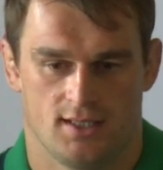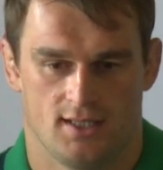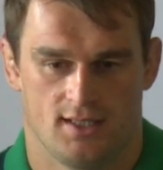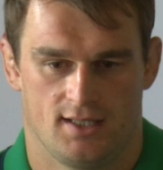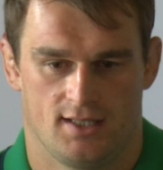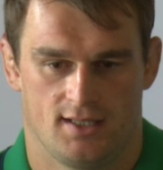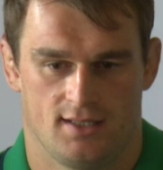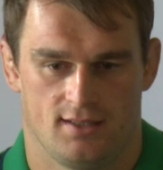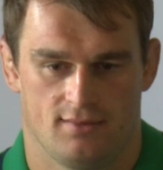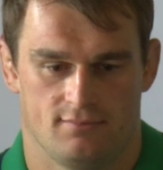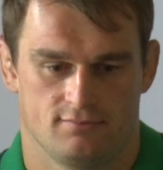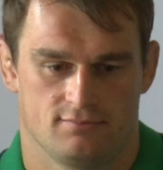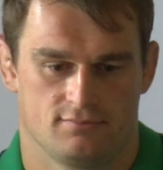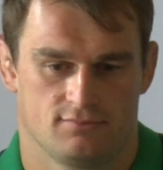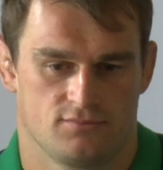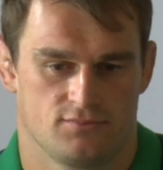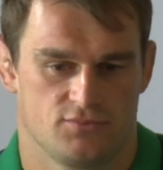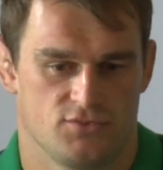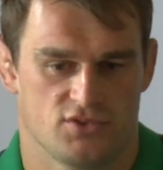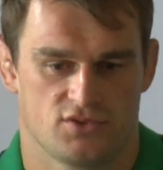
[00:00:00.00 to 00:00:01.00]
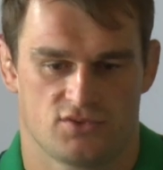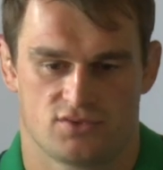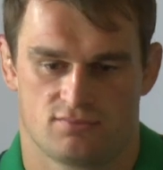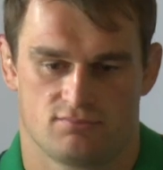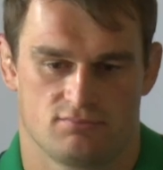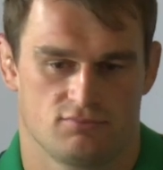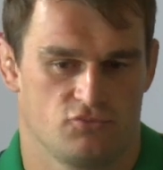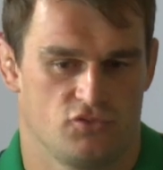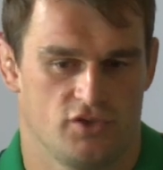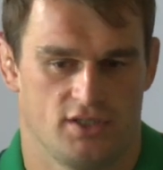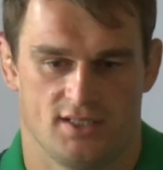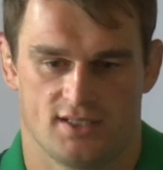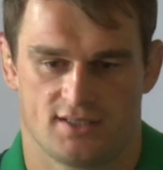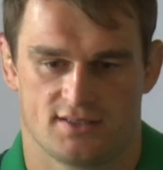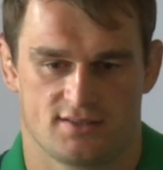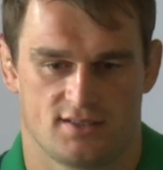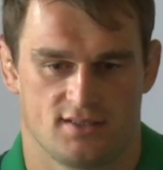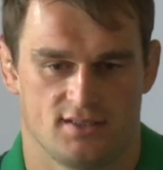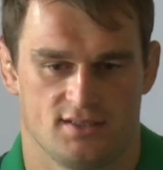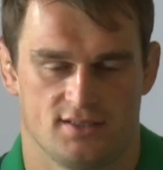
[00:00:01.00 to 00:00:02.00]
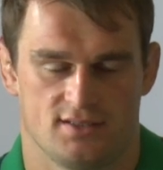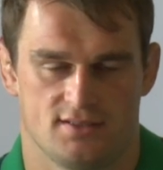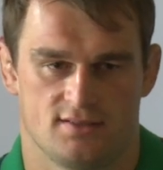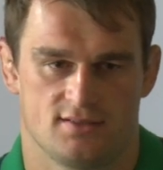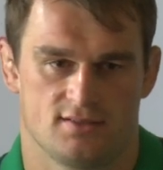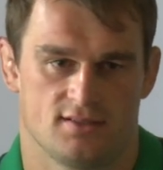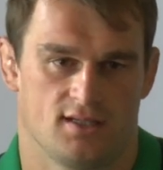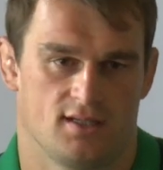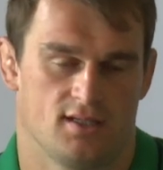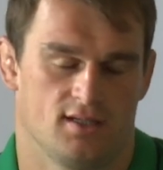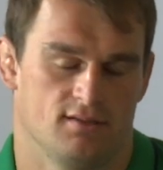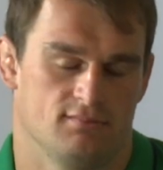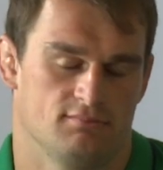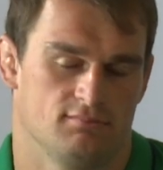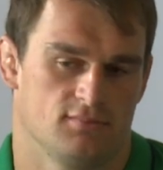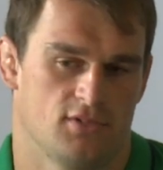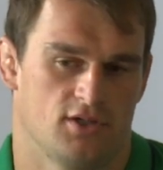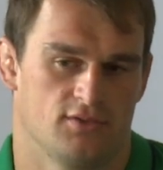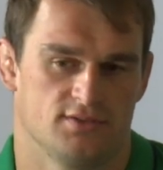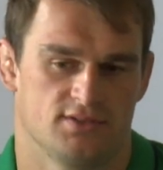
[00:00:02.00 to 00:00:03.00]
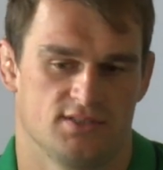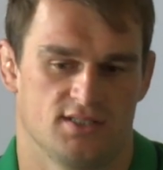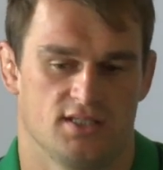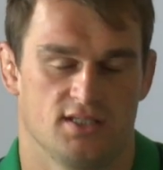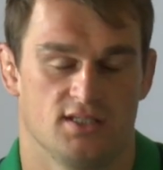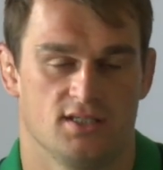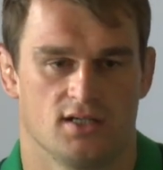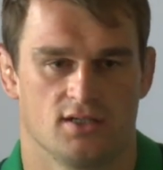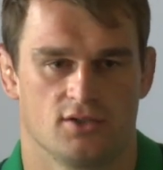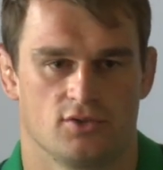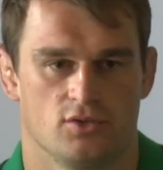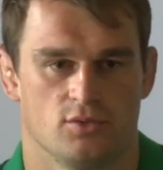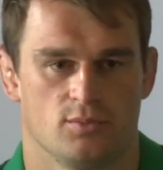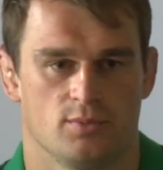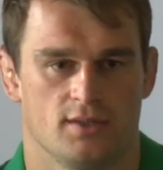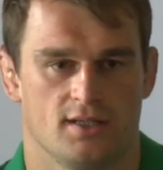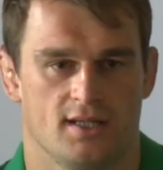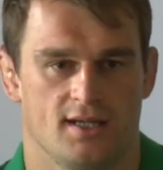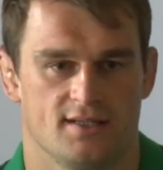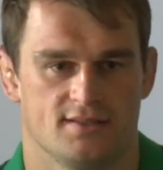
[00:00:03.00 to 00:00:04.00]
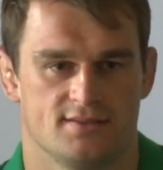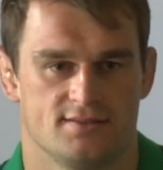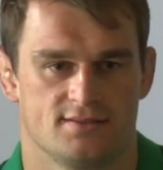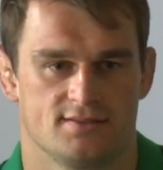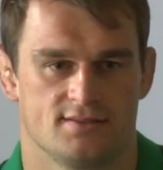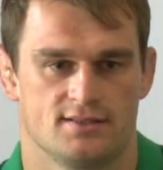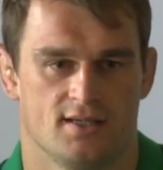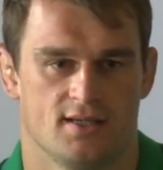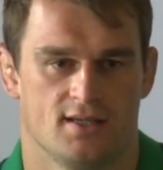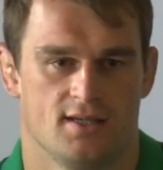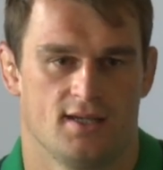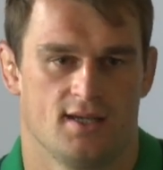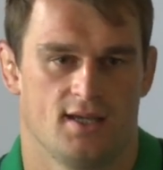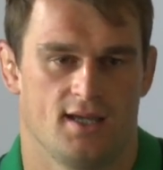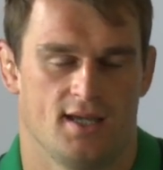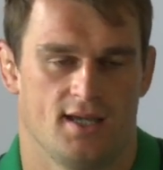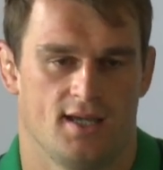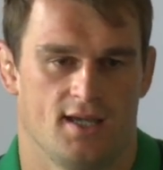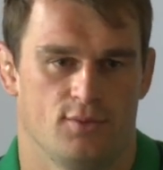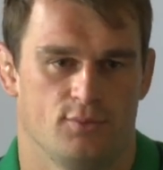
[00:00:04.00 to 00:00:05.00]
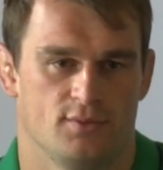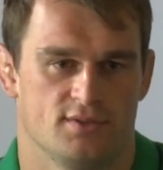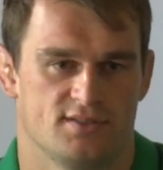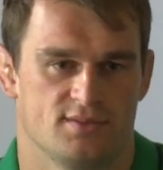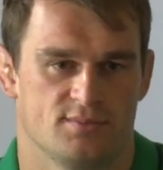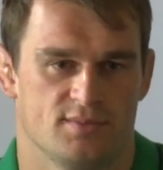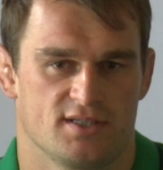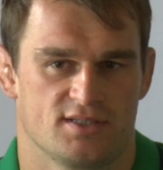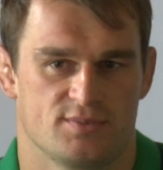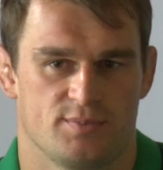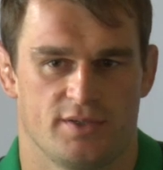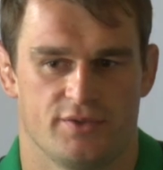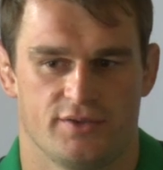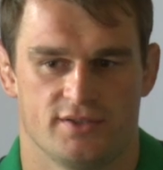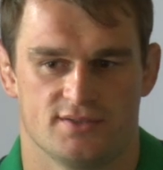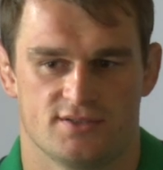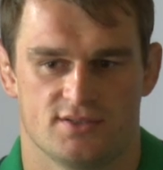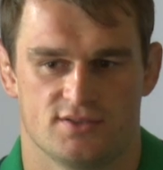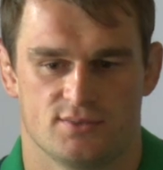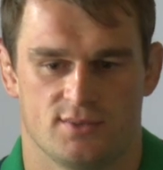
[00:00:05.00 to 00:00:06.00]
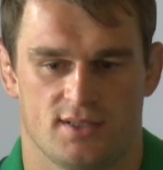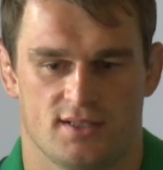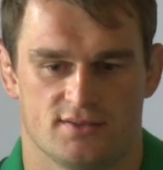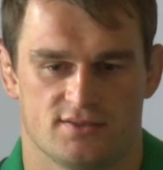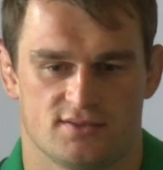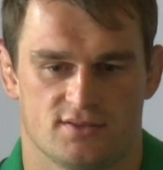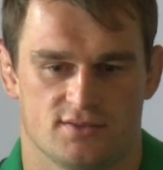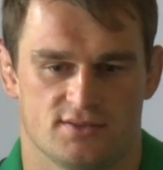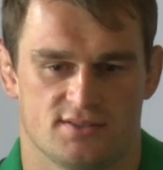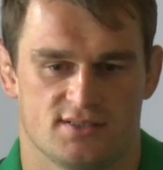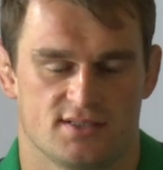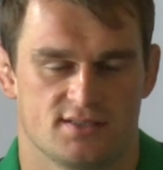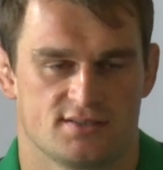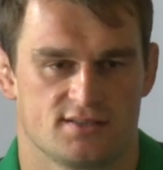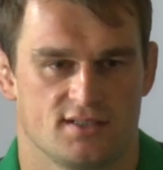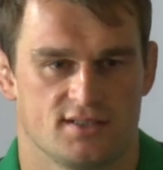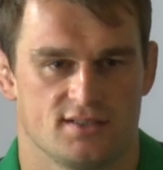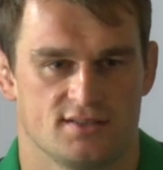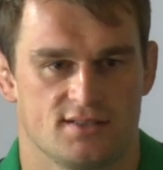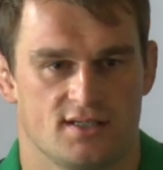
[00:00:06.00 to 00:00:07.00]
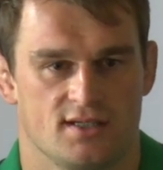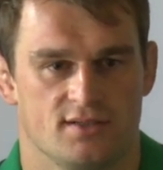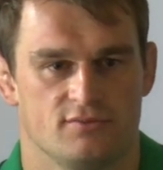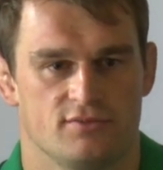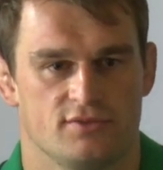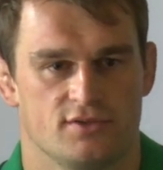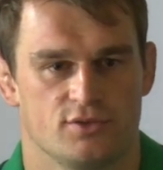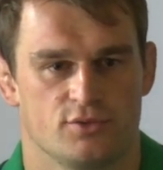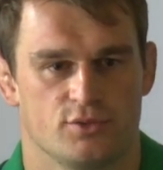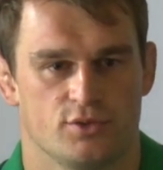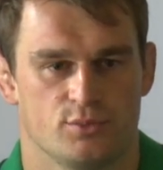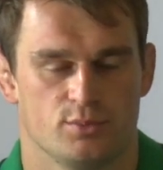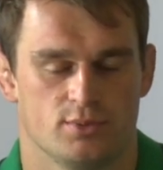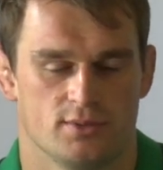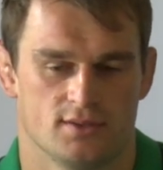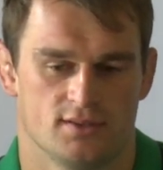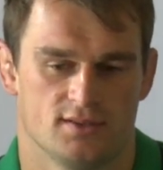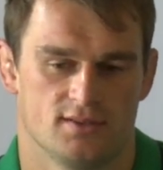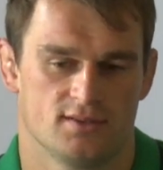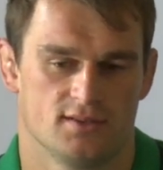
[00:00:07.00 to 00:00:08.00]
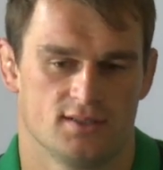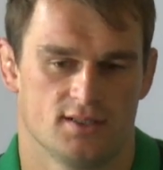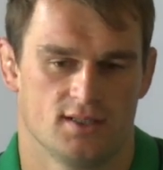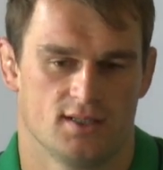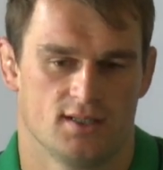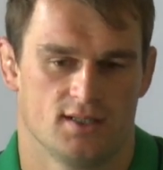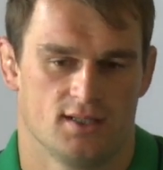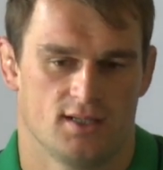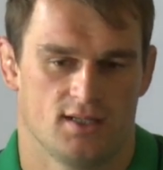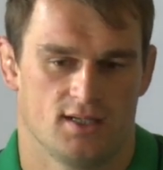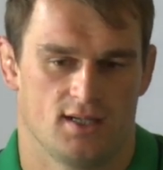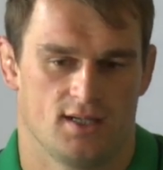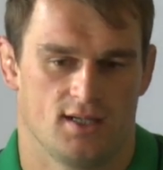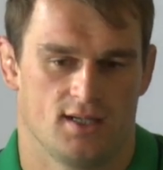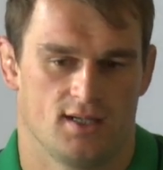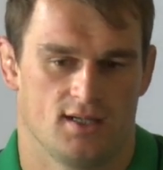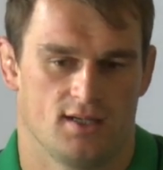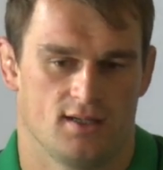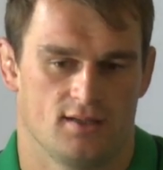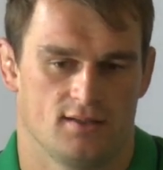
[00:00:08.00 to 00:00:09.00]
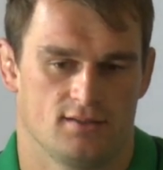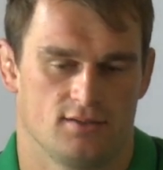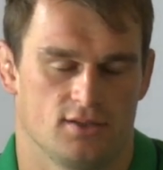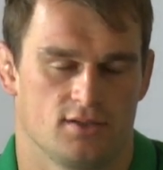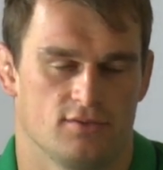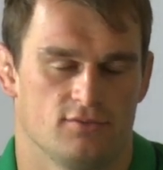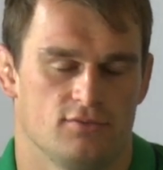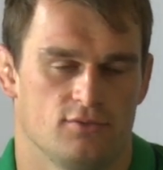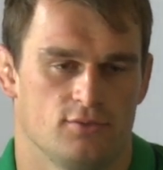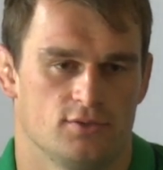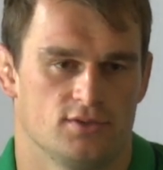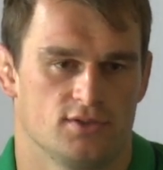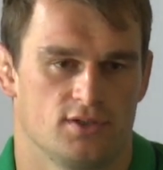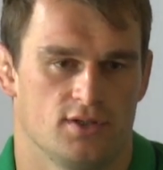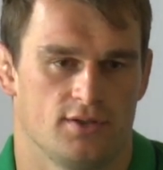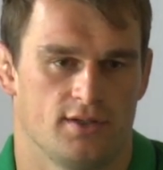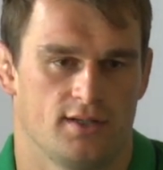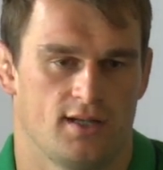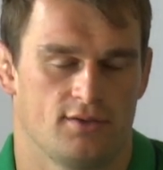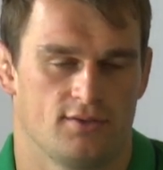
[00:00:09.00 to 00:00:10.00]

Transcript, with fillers: um, just really excited, um, obviously a young group of lads Uh, with some experience as well, so it's an exciting time for the group, and uh, looking forward to going